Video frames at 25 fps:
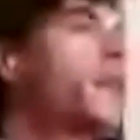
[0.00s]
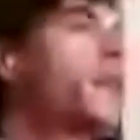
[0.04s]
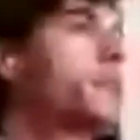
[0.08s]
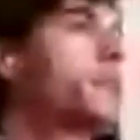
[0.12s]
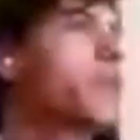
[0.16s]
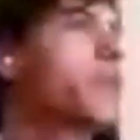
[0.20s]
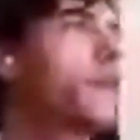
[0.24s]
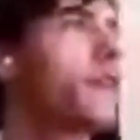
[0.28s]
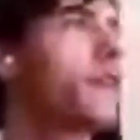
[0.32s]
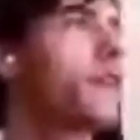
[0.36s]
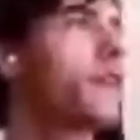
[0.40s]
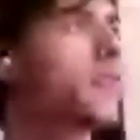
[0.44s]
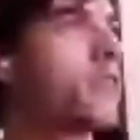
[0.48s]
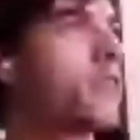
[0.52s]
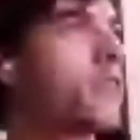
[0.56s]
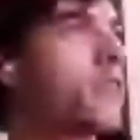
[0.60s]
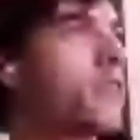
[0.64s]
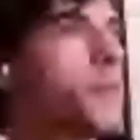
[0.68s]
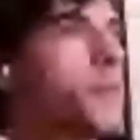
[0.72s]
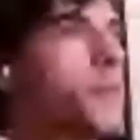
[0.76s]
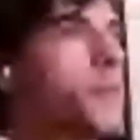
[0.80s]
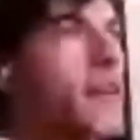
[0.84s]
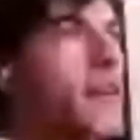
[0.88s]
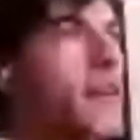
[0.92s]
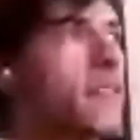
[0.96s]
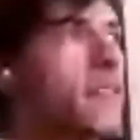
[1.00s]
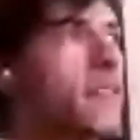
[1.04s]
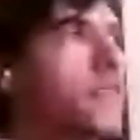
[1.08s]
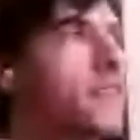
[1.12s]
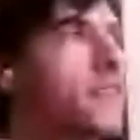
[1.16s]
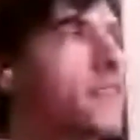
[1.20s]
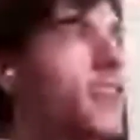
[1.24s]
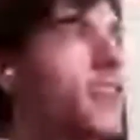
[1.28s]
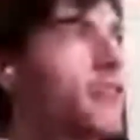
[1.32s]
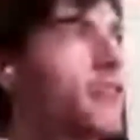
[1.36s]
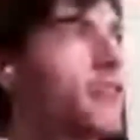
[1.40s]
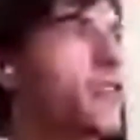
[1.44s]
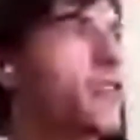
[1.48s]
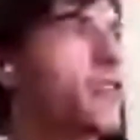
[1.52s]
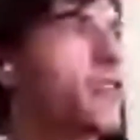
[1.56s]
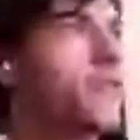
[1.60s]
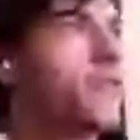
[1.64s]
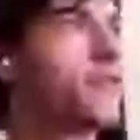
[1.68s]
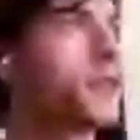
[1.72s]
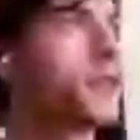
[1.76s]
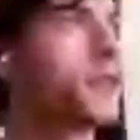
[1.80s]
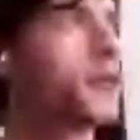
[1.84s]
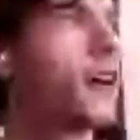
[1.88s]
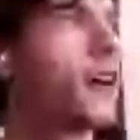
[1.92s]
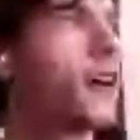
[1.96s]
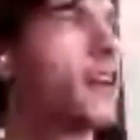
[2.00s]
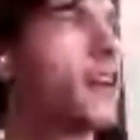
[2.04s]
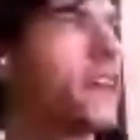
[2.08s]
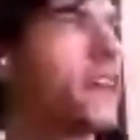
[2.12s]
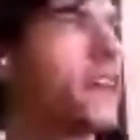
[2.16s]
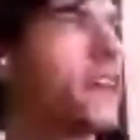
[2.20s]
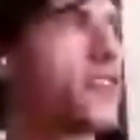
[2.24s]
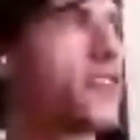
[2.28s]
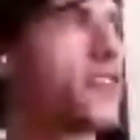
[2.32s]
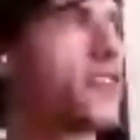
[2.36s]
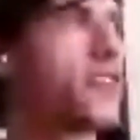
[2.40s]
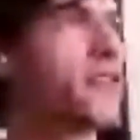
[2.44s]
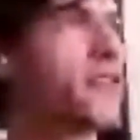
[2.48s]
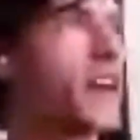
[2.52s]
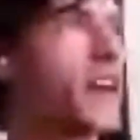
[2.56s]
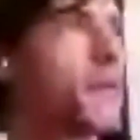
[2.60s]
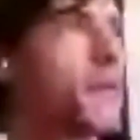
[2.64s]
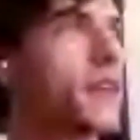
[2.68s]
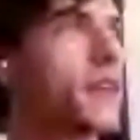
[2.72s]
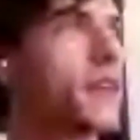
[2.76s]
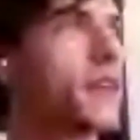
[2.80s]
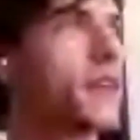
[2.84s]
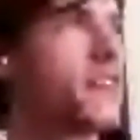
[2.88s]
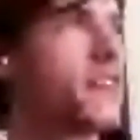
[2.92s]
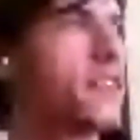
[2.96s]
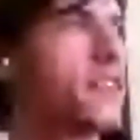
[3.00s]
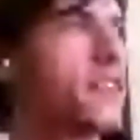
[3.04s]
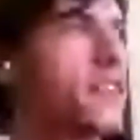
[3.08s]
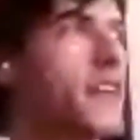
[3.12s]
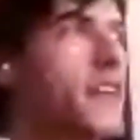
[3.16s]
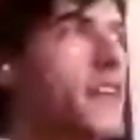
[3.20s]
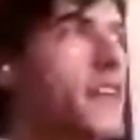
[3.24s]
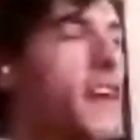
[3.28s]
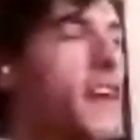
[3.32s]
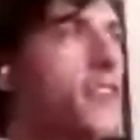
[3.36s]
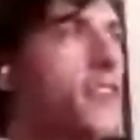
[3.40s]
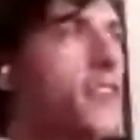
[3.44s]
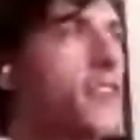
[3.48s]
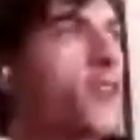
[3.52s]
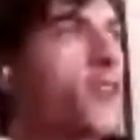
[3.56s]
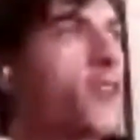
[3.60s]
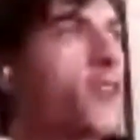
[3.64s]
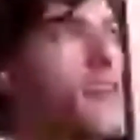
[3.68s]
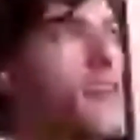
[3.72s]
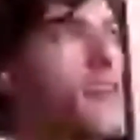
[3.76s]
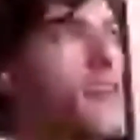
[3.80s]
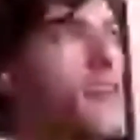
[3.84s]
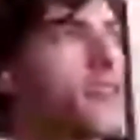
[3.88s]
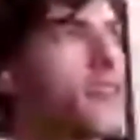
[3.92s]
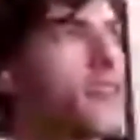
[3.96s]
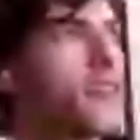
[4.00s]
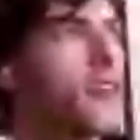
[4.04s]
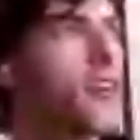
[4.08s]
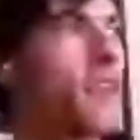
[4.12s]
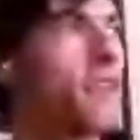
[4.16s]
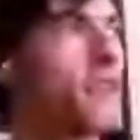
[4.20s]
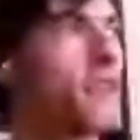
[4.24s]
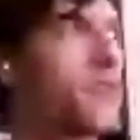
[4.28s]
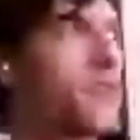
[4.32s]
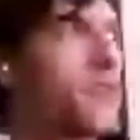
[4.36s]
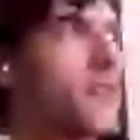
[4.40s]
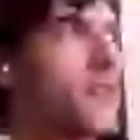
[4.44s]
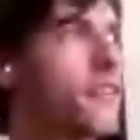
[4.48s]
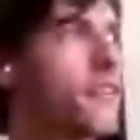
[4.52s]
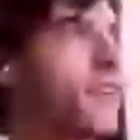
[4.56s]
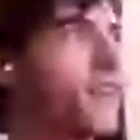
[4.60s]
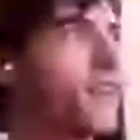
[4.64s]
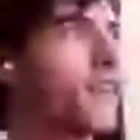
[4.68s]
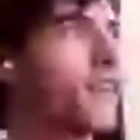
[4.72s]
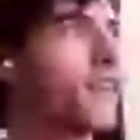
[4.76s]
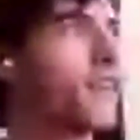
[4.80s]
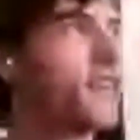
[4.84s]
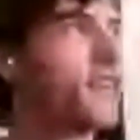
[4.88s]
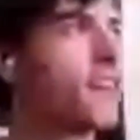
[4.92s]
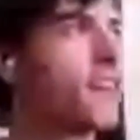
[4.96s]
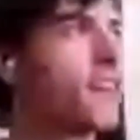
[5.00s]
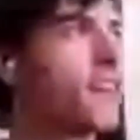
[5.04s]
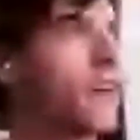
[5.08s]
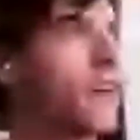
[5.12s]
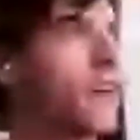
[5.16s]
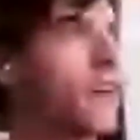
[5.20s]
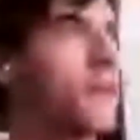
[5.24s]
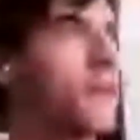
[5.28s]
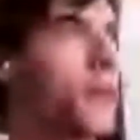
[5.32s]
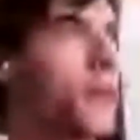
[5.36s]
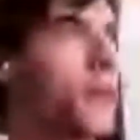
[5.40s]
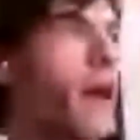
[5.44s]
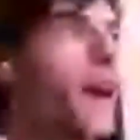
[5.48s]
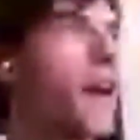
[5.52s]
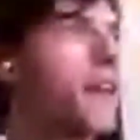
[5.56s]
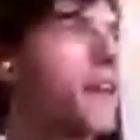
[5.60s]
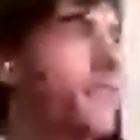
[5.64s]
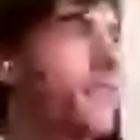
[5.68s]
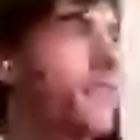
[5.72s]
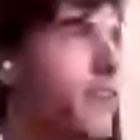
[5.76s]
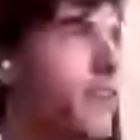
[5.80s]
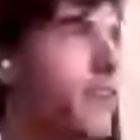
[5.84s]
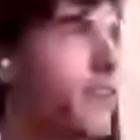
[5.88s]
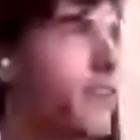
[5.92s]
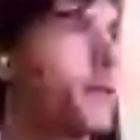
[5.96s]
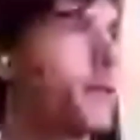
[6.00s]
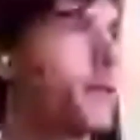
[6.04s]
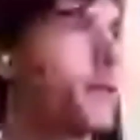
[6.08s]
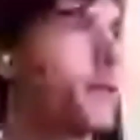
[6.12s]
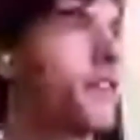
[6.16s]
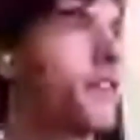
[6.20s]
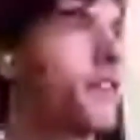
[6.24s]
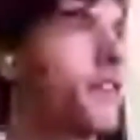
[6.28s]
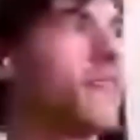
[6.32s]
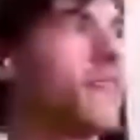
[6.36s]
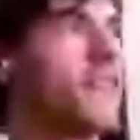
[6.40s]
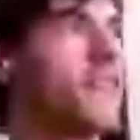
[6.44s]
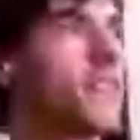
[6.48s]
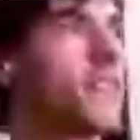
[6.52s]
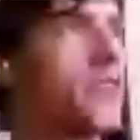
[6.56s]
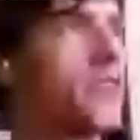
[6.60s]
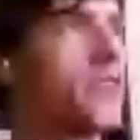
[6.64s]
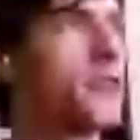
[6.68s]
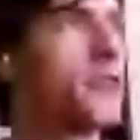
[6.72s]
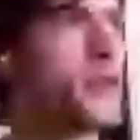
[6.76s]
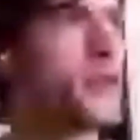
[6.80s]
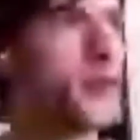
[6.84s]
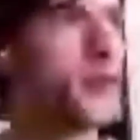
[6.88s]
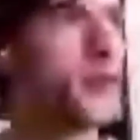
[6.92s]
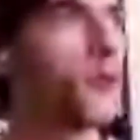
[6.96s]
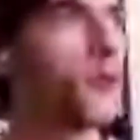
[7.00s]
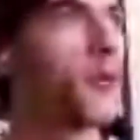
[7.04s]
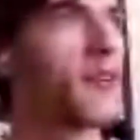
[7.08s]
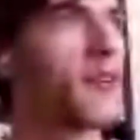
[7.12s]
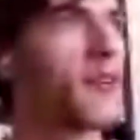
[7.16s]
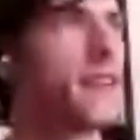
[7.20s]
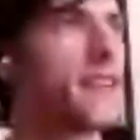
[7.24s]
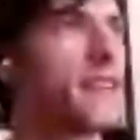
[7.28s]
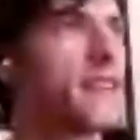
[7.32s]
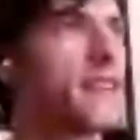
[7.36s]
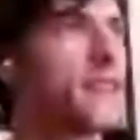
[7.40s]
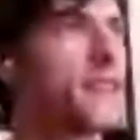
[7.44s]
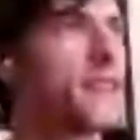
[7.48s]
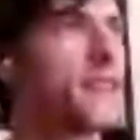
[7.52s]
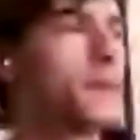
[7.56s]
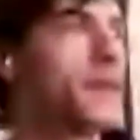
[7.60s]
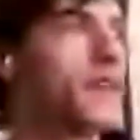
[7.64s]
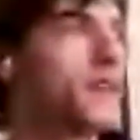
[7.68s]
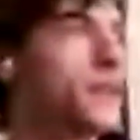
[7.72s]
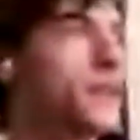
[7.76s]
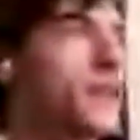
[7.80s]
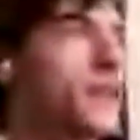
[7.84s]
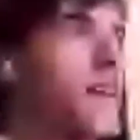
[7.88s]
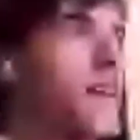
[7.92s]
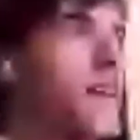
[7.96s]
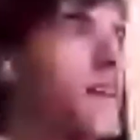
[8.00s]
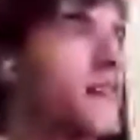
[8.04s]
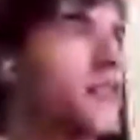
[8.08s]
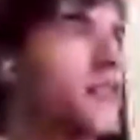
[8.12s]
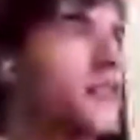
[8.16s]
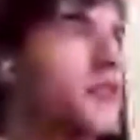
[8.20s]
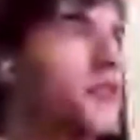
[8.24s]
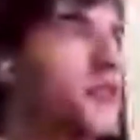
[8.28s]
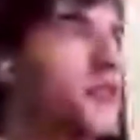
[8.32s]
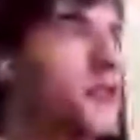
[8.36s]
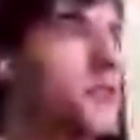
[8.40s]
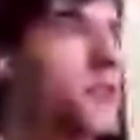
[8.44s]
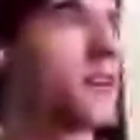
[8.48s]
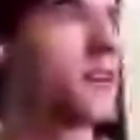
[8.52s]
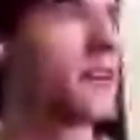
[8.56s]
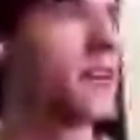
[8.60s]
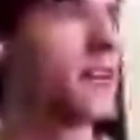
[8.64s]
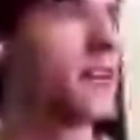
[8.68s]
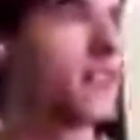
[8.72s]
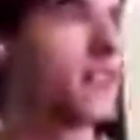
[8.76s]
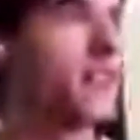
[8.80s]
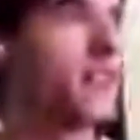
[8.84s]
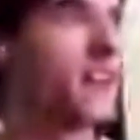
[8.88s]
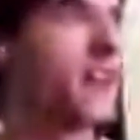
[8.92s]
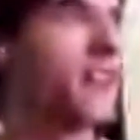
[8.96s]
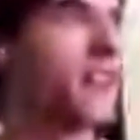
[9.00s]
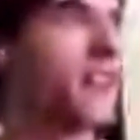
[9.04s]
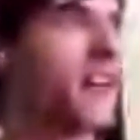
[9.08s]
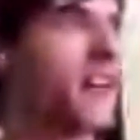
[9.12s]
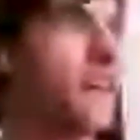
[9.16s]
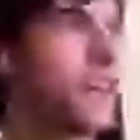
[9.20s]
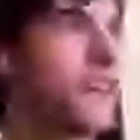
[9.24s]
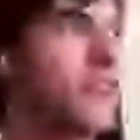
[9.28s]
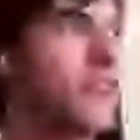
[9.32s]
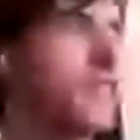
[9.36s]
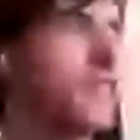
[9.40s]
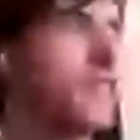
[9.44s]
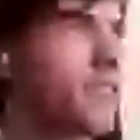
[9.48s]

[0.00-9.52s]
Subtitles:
because there's many different varieties of families, and so if you have a bad family, then you don't want to be speaking out your truth, because that can